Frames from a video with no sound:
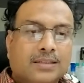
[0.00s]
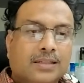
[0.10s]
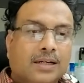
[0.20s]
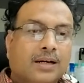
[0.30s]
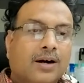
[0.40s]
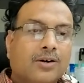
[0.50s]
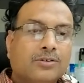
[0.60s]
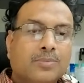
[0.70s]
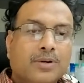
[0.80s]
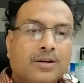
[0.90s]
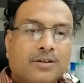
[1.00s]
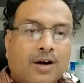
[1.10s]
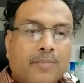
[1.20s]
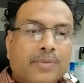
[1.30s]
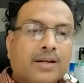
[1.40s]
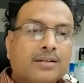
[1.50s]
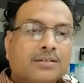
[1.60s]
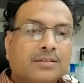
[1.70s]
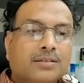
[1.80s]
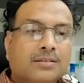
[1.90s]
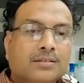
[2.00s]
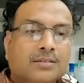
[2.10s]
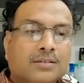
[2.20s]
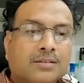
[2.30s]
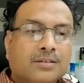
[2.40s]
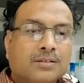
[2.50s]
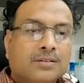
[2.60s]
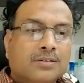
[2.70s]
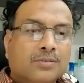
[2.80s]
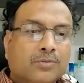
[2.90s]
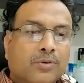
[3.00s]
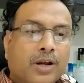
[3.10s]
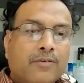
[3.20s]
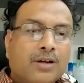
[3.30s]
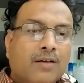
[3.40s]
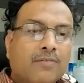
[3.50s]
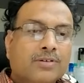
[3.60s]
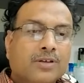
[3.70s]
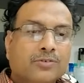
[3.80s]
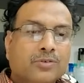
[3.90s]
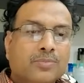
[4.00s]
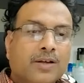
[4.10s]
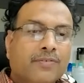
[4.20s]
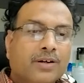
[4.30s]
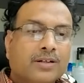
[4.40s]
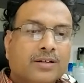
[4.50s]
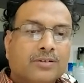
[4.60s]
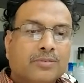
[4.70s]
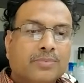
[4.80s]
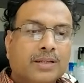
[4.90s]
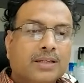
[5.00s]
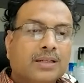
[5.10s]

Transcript: Autosomal dominant. Why do we always assume the affected to be